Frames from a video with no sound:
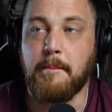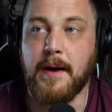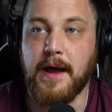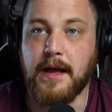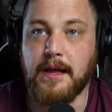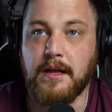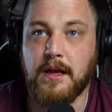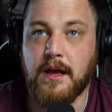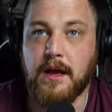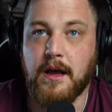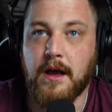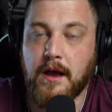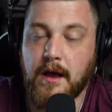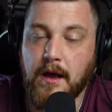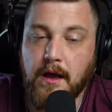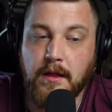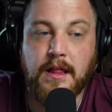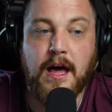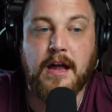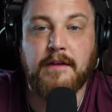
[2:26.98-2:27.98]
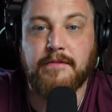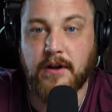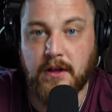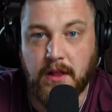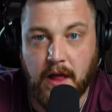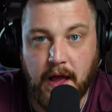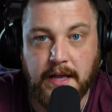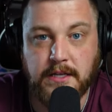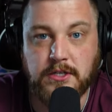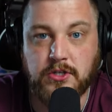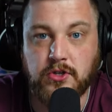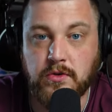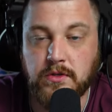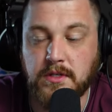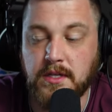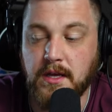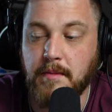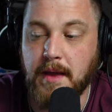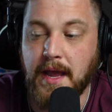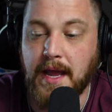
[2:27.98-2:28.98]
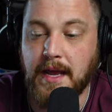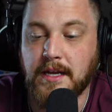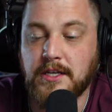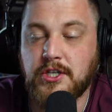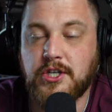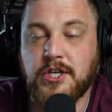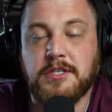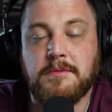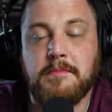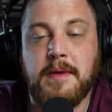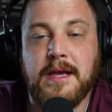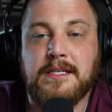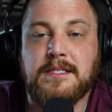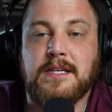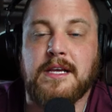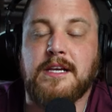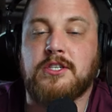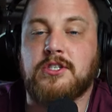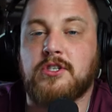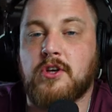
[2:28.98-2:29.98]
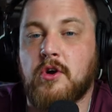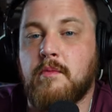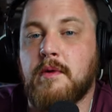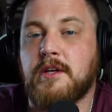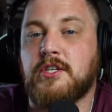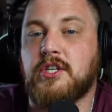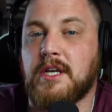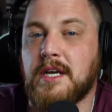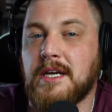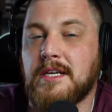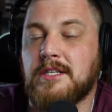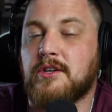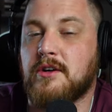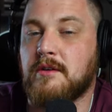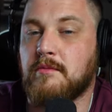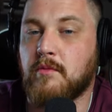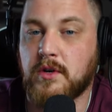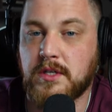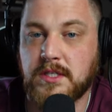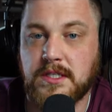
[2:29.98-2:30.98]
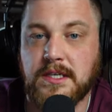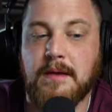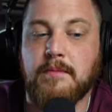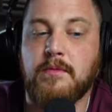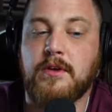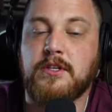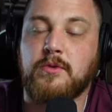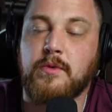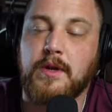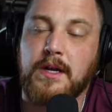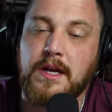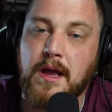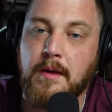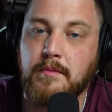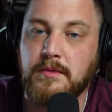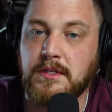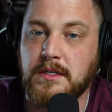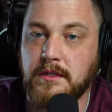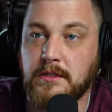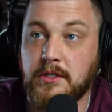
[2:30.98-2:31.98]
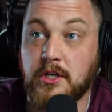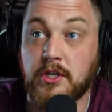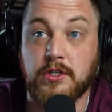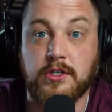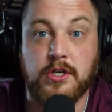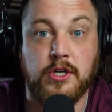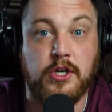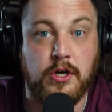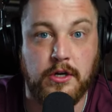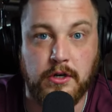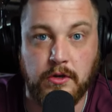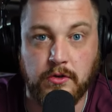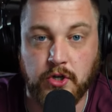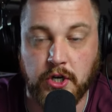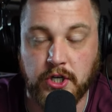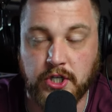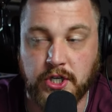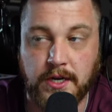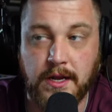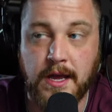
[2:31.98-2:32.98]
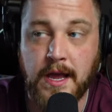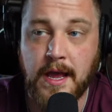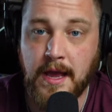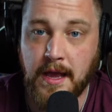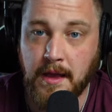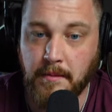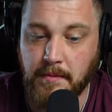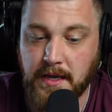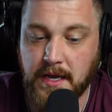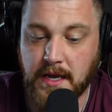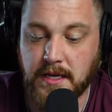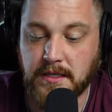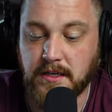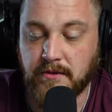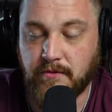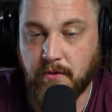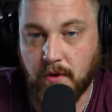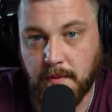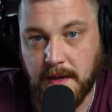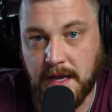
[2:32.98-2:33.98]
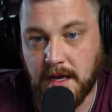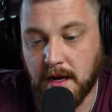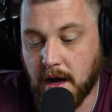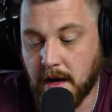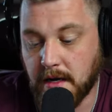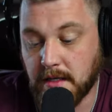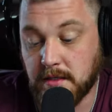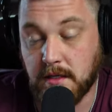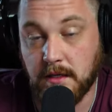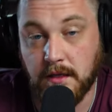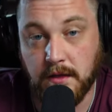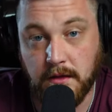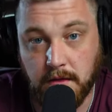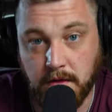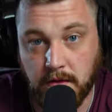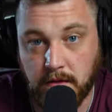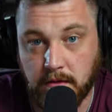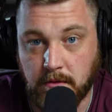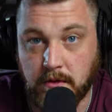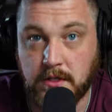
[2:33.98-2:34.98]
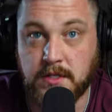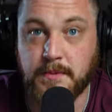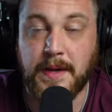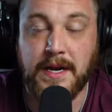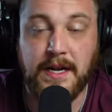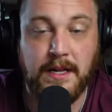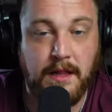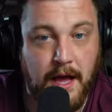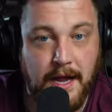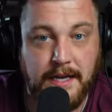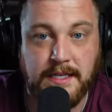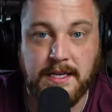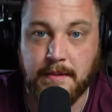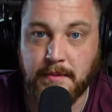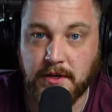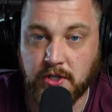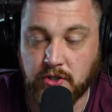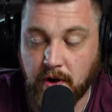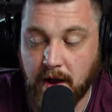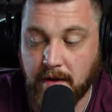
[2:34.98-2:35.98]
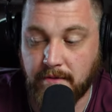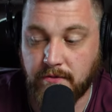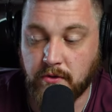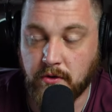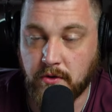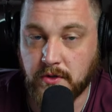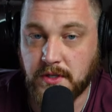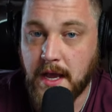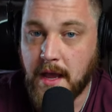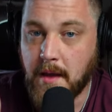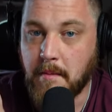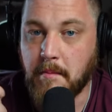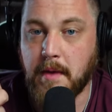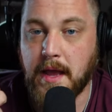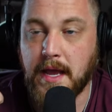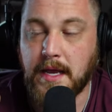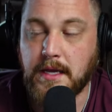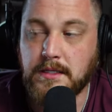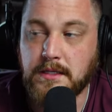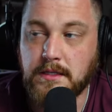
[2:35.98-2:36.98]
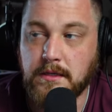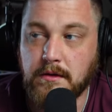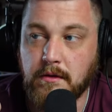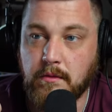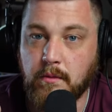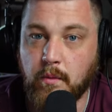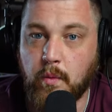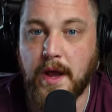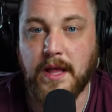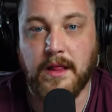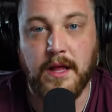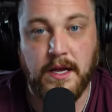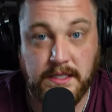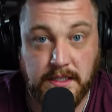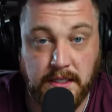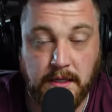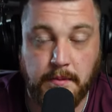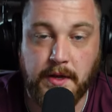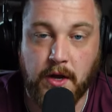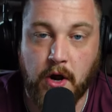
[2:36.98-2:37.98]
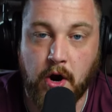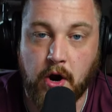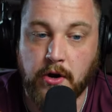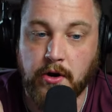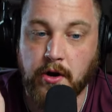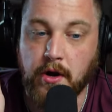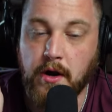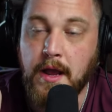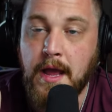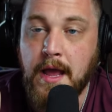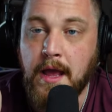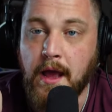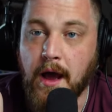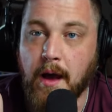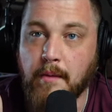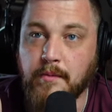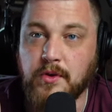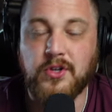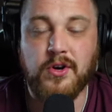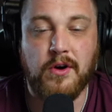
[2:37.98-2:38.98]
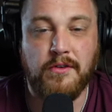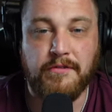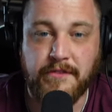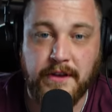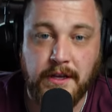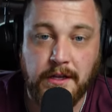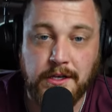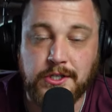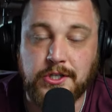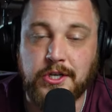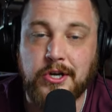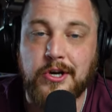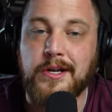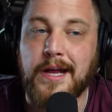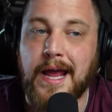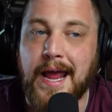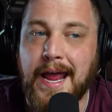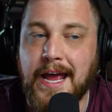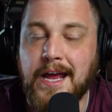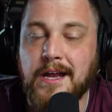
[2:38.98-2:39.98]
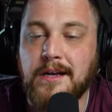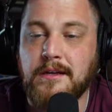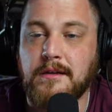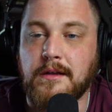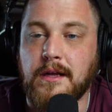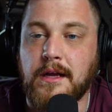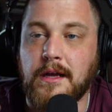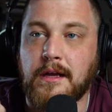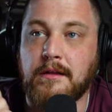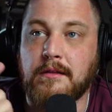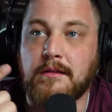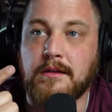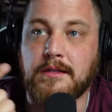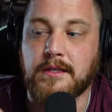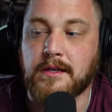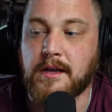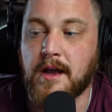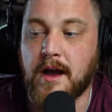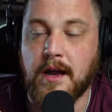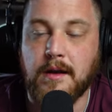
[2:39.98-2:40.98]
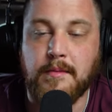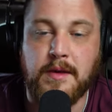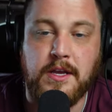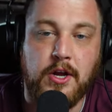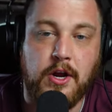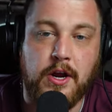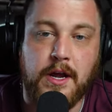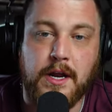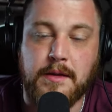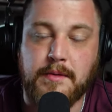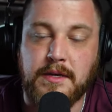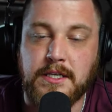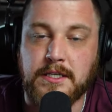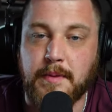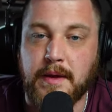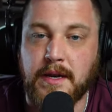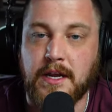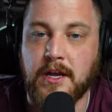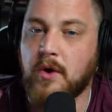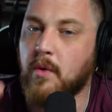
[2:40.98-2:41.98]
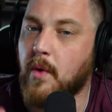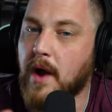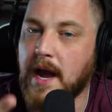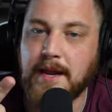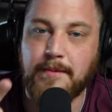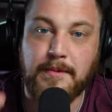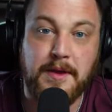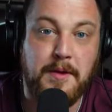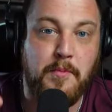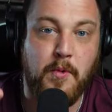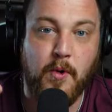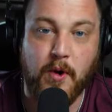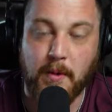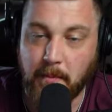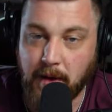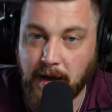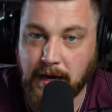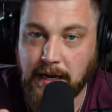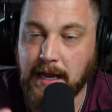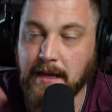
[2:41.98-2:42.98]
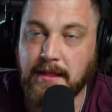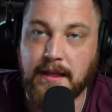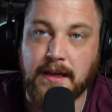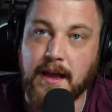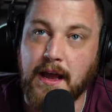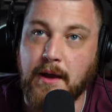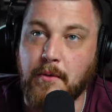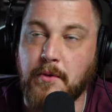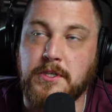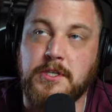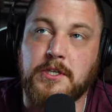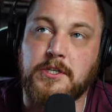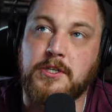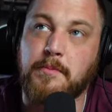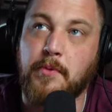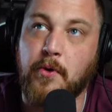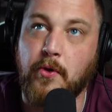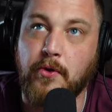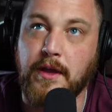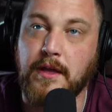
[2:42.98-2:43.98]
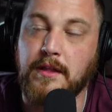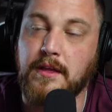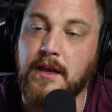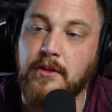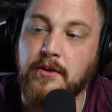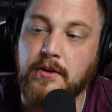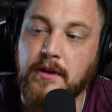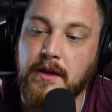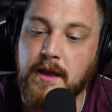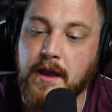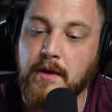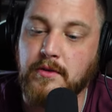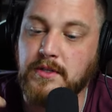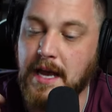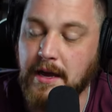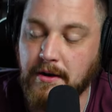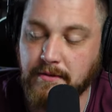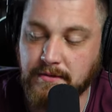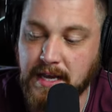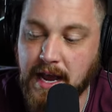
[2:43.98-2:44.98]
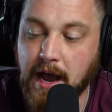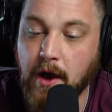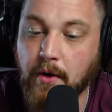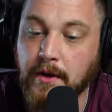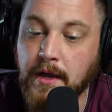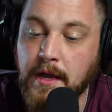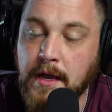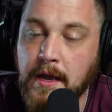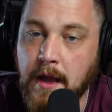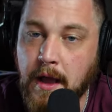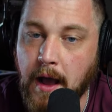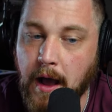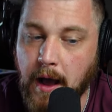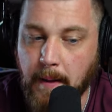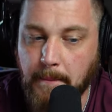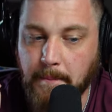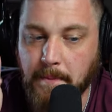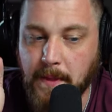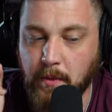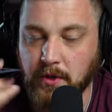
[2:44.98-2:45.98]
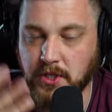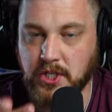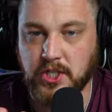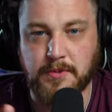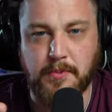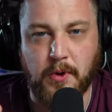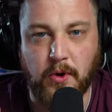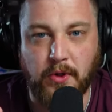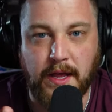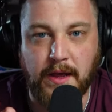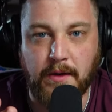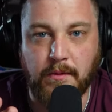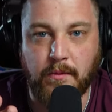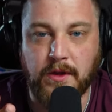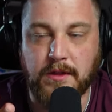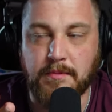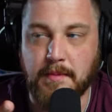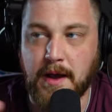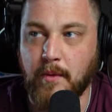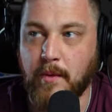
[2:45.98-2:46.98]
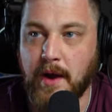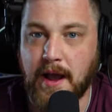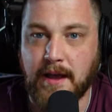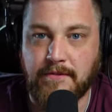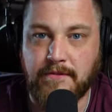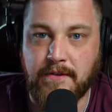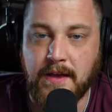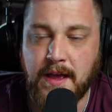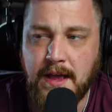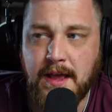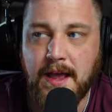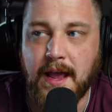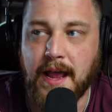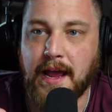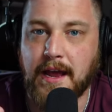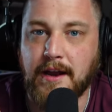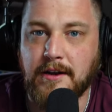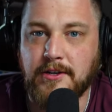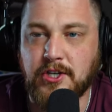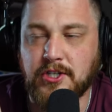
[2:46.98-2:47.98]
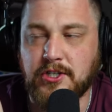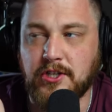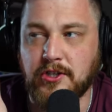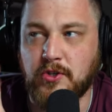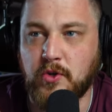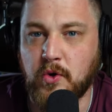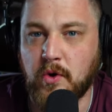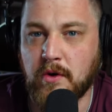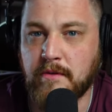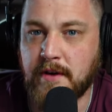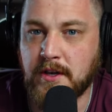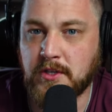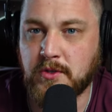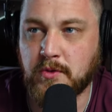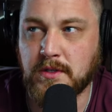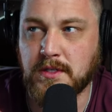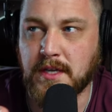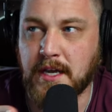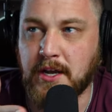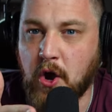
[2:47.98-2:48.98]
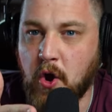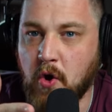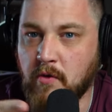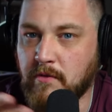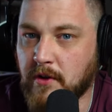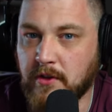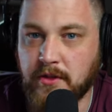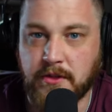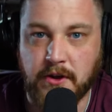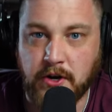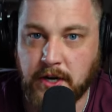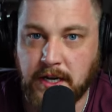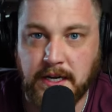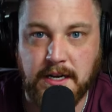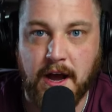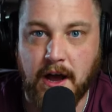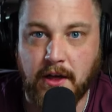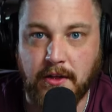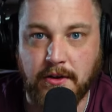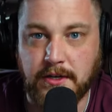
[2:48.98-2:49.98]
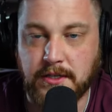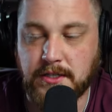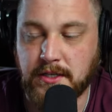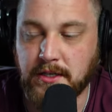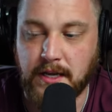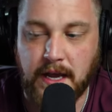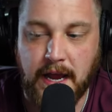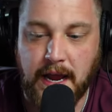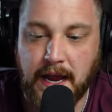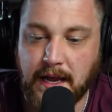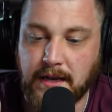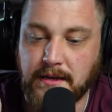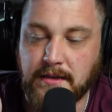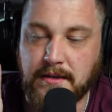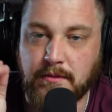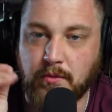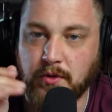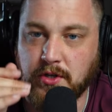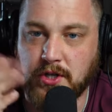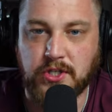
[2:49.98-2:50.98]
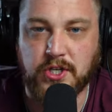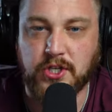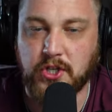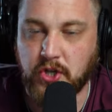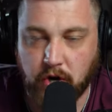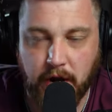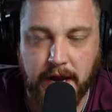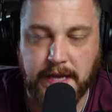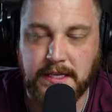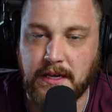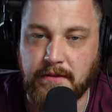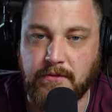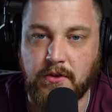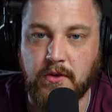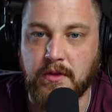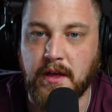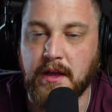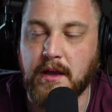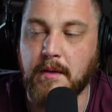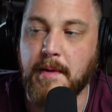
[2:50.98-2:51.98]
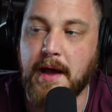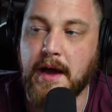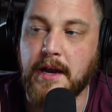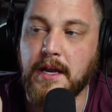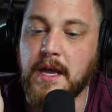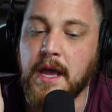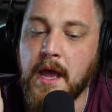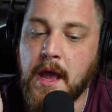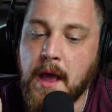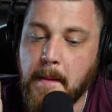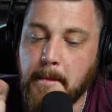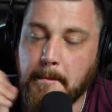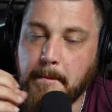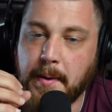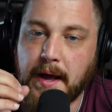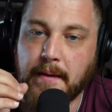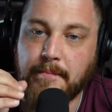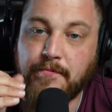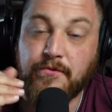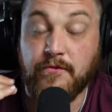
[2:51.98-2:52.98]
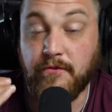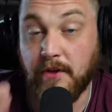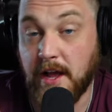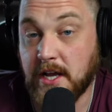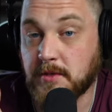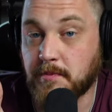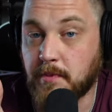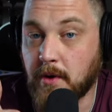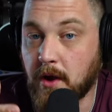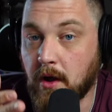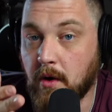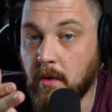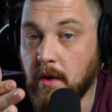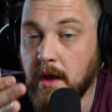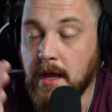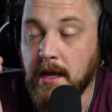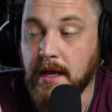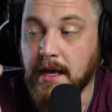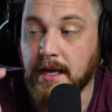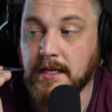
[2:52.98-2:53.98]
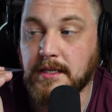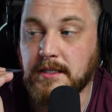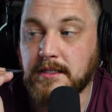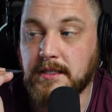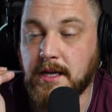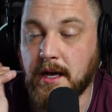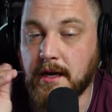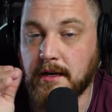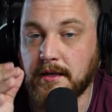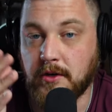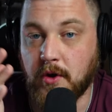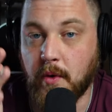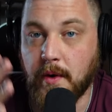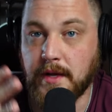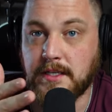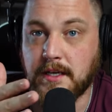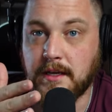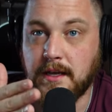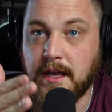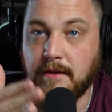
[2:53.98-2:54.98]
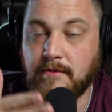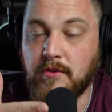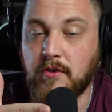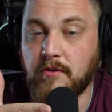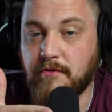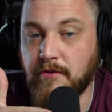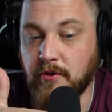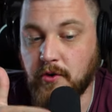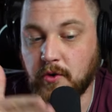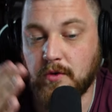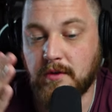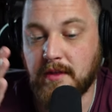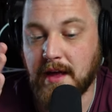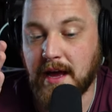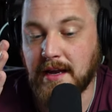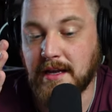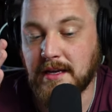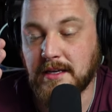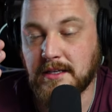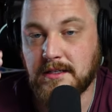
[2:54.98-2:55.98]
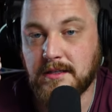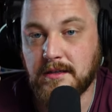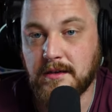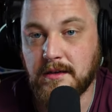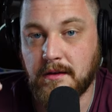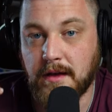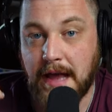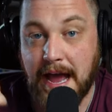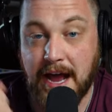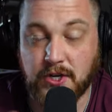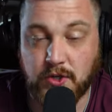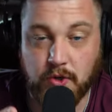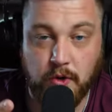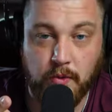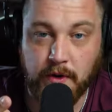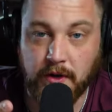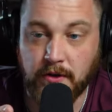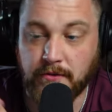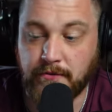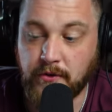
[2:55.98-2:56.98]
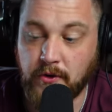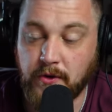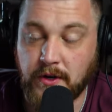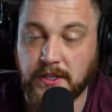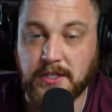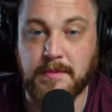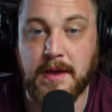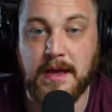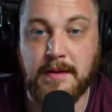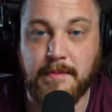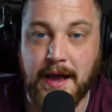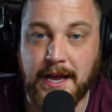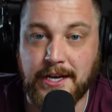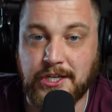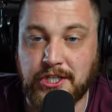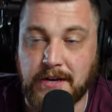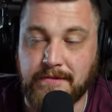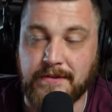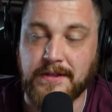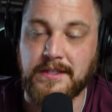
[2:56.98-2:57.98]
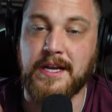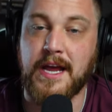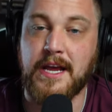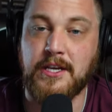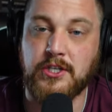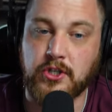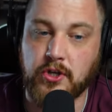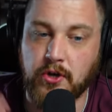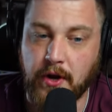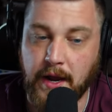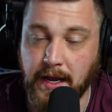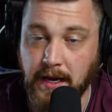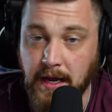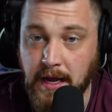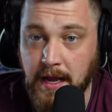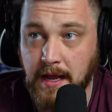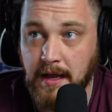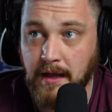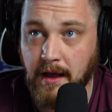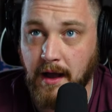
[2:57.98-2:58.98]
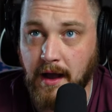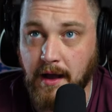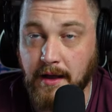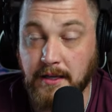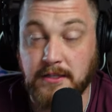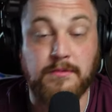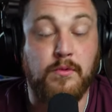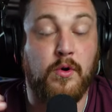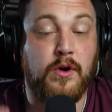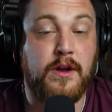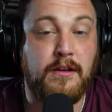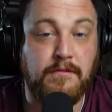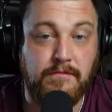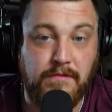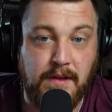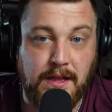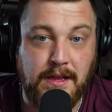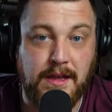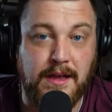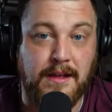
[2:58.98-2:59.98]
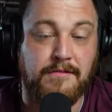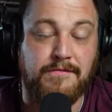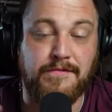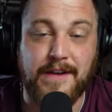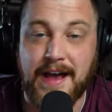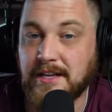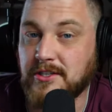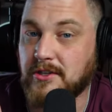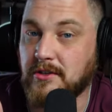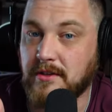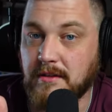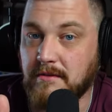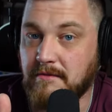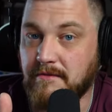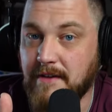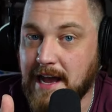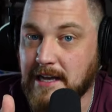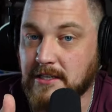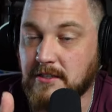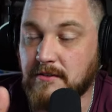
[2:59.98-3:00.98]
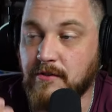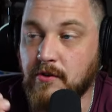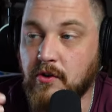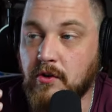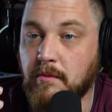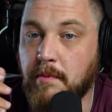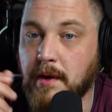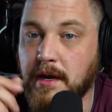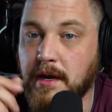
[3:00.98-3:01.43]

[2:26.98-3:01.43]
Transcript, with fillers: but Uh, a lot of our clients use them, and it just makes things so much easier and more seamless when it comes to, to your nutrition, because if we're being honest, spending a lot of time in drive-thrus makes weight loss a little bit harder. Um, you don't feel as good. And in this economy, you're going to be spending quite a bit more money. I think I went to Chipotle the other day. I was out of town. Um, I went to Chipotle with my wife, and just the two of us was like over thirty dollars, and which is just crazy if you think about it. But FlexPro is going to give you food that is actual real food. It's made by a chef. It tastes great. Uh, it's more convenient and faster than fast food,